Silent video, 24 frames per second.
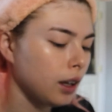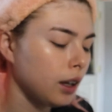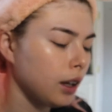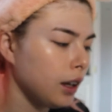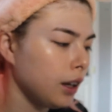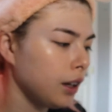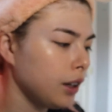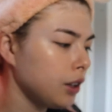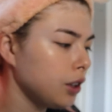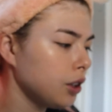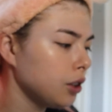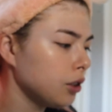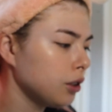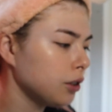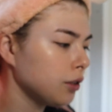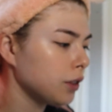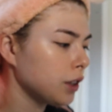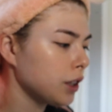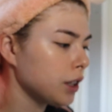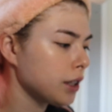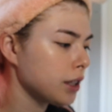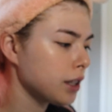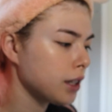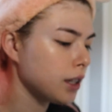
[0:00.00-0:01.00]
In
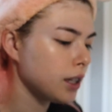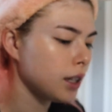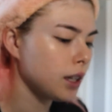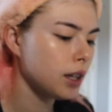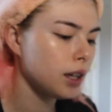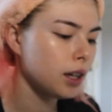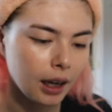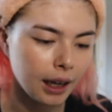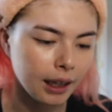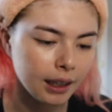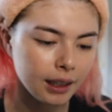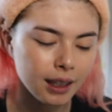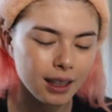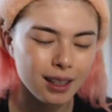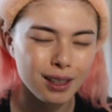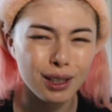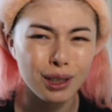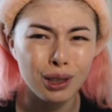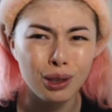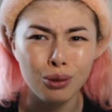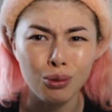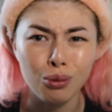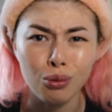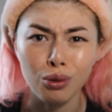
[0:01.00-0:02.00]
university, I
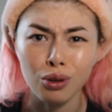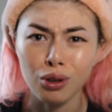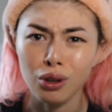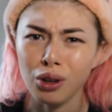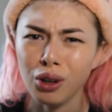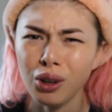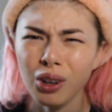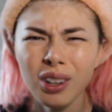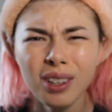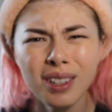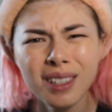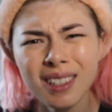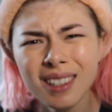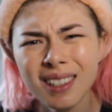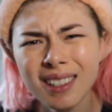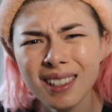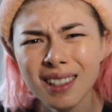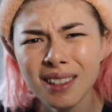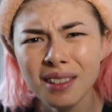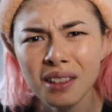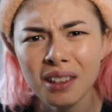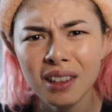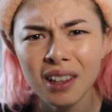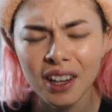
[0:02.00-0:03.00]
guess you could just
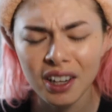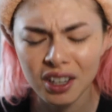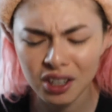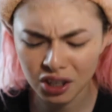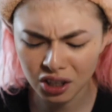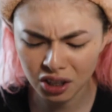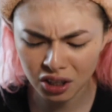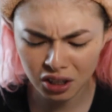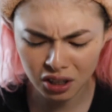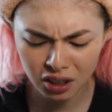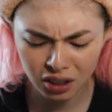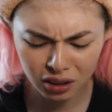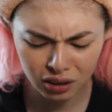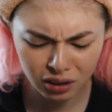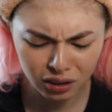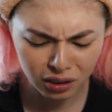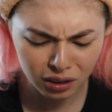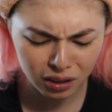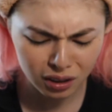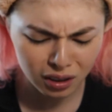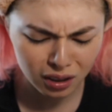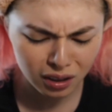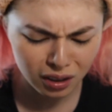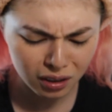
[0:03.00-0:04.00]
sit in the lecture and
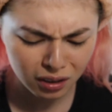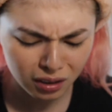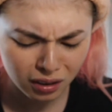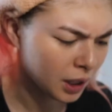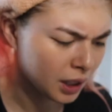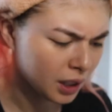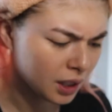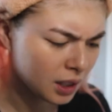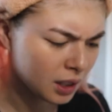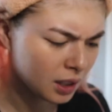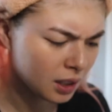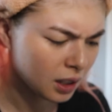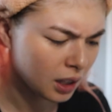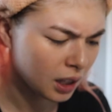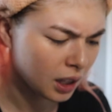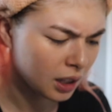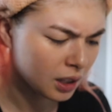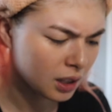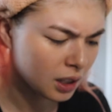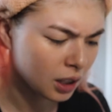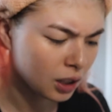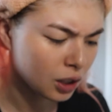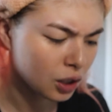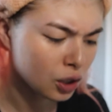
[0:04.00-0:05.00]
learn, but
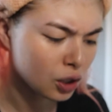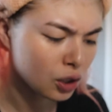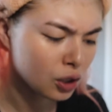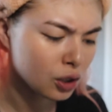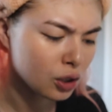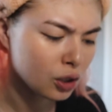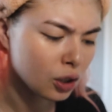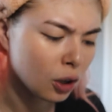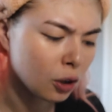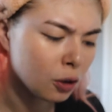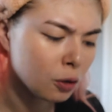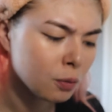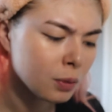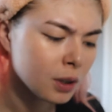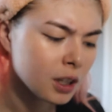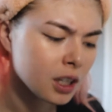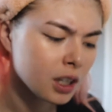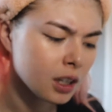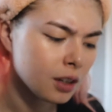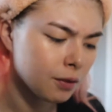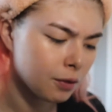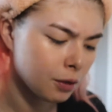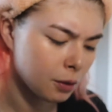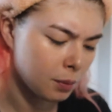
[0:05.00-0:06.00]
it's like so much
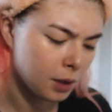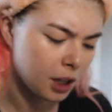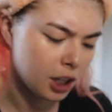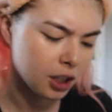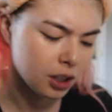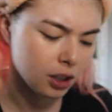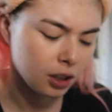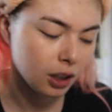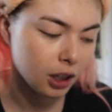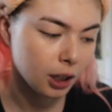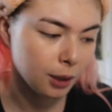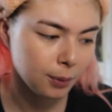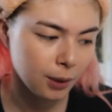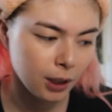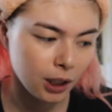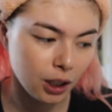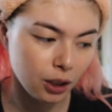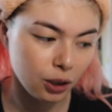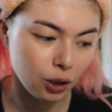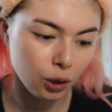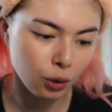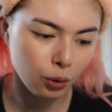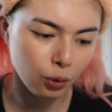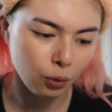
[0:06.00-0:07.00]
information coming
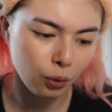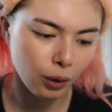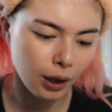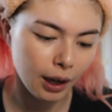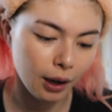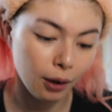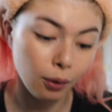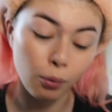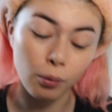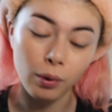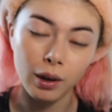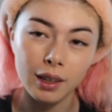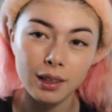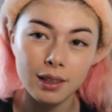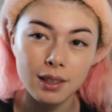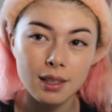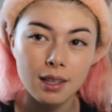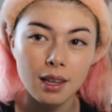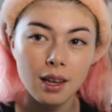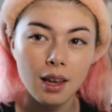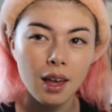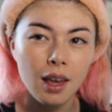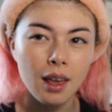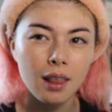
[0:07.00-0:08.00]
at you at once
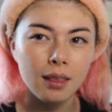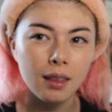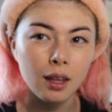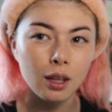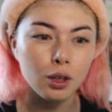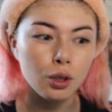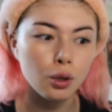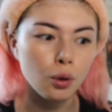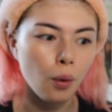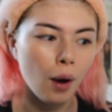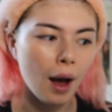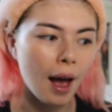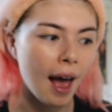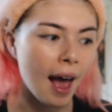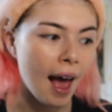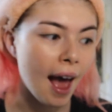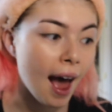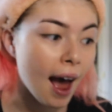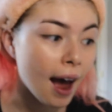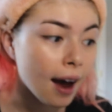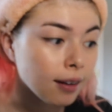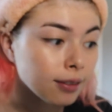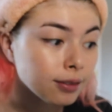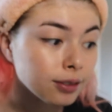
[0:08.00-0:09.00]
that you
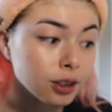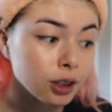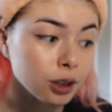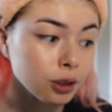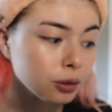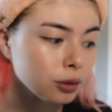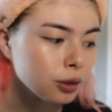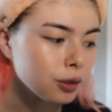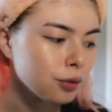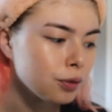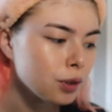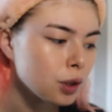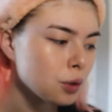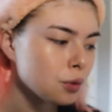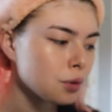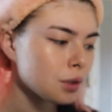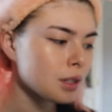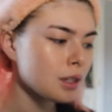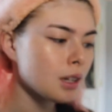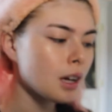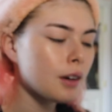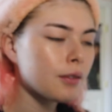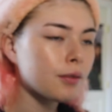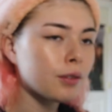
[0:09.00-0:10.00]
have to review
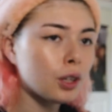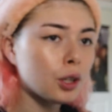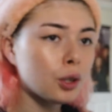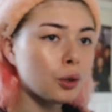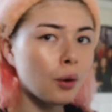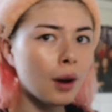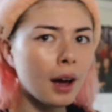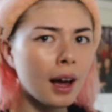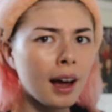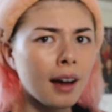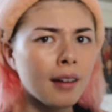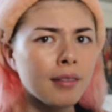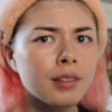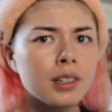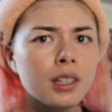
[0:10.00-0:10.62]
stuff and you have